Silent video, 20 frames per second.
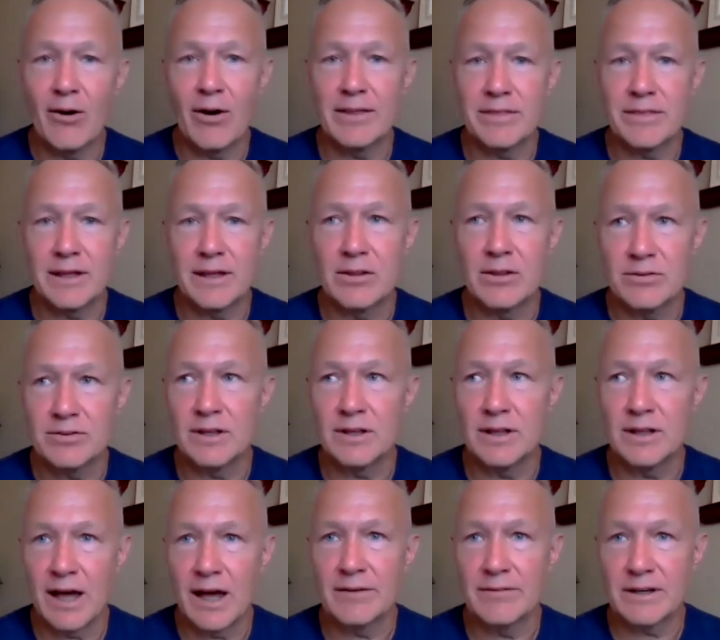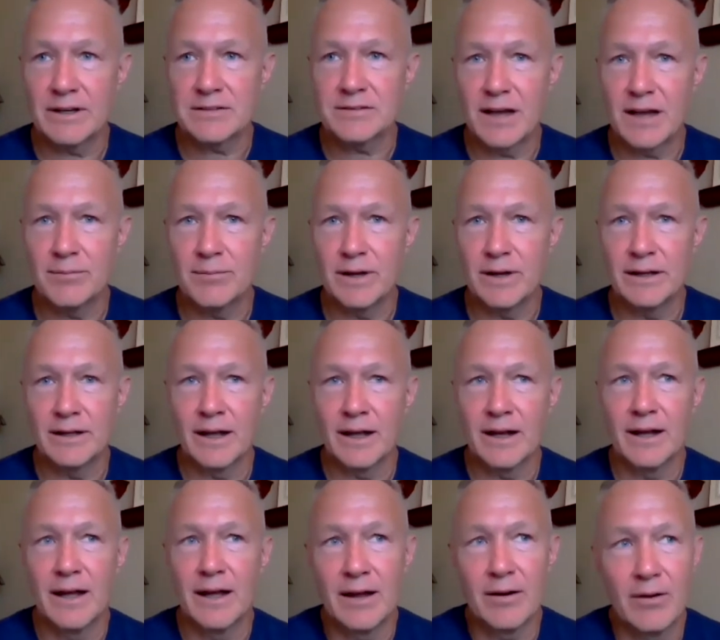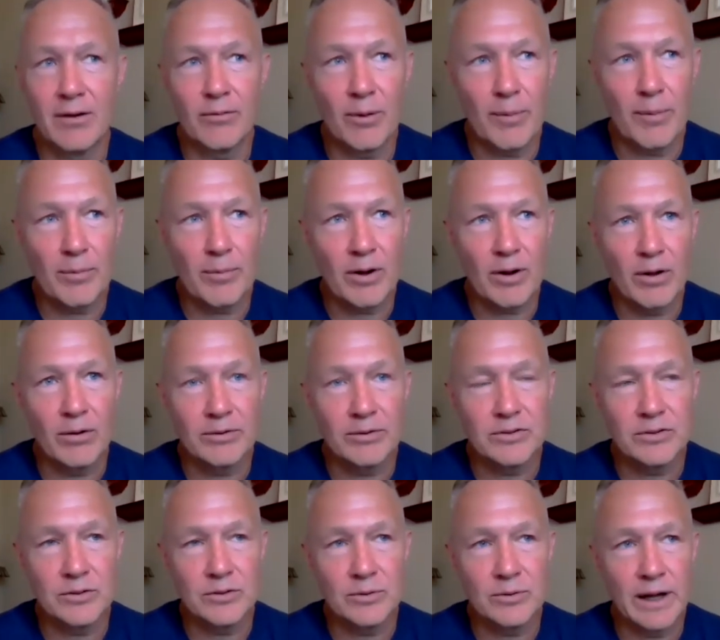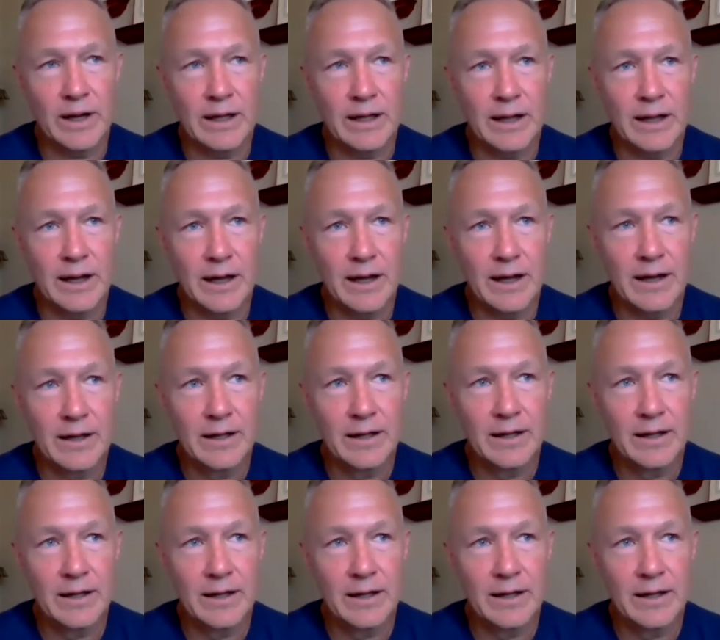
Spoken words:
I think you see a lot of excitement. I remember going to